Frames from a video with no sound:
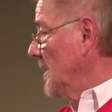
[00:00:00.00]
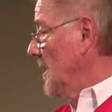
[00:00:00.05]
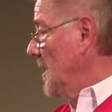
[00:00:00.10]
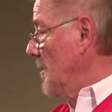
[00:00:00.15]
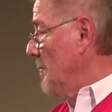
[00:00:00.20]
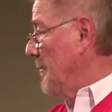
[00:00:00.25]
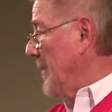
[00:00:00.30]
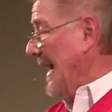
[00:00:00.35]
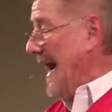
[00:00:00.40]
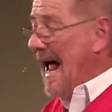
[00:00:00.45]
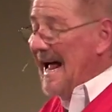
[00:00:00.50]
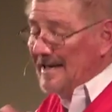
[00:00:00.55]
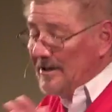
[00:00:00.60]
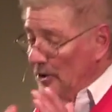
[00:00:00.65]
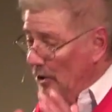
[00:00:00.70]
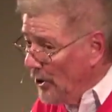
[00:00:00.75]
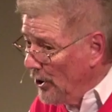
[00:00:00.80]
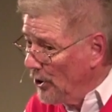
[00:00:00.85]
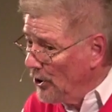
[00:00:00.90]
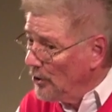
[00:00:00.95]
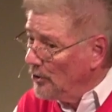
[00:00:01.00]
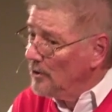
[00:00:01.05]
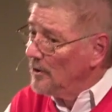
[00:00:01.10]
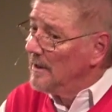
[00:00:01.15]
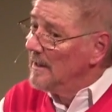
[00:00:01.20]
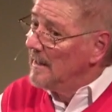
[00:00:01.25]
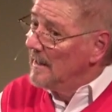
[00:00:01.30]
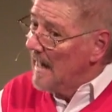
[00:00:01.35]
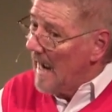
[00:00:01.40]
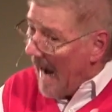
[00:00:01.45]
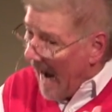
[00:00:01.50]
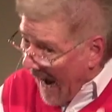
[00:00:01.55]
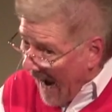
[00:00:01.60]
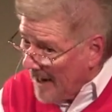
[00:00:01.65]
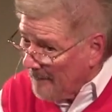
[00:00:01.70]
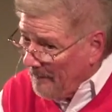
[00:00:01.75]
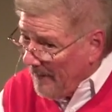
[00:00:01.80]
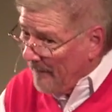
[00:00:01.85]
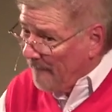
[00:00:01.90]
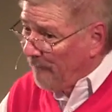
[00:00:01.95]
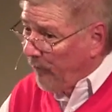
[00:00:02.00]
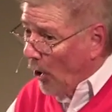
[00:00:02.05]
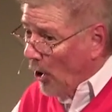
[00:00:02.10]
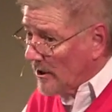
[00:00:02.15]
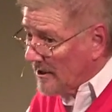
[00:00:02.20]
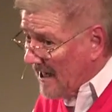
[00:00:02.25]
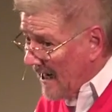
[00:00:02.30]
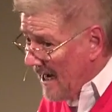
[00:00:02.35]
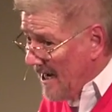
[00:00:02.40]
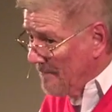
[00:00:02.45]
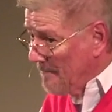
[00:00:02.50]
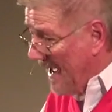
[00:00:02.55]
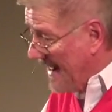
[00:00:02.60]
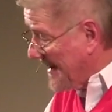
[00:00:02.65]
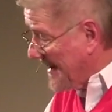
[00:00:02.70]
But I knew I'd be 14 by the